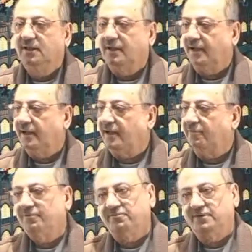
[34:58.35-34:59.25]

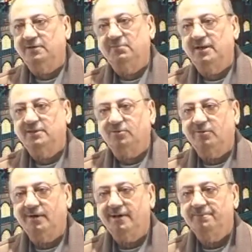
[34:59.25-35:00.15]
15 minutes
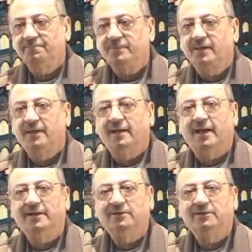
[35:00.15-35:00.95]
only. And